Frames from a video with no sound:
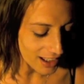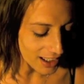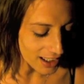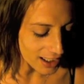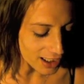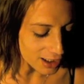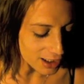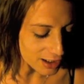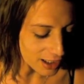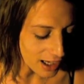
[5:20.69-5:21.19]

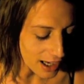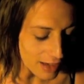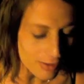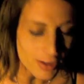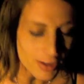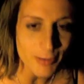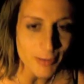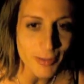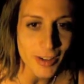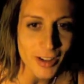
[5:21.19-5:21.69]
And I
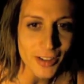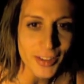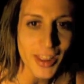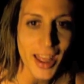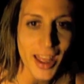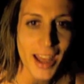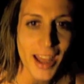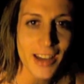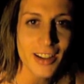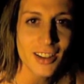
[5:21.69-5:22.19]
haven't felt
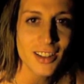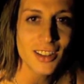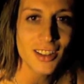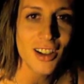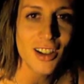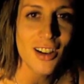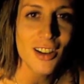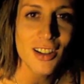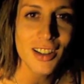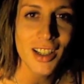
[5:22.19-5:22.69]
that in a
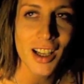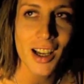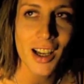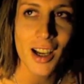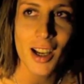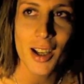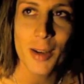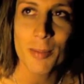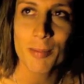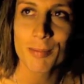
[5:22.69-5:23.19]
long
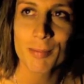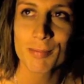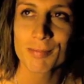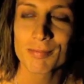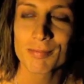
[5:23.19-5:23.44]
time.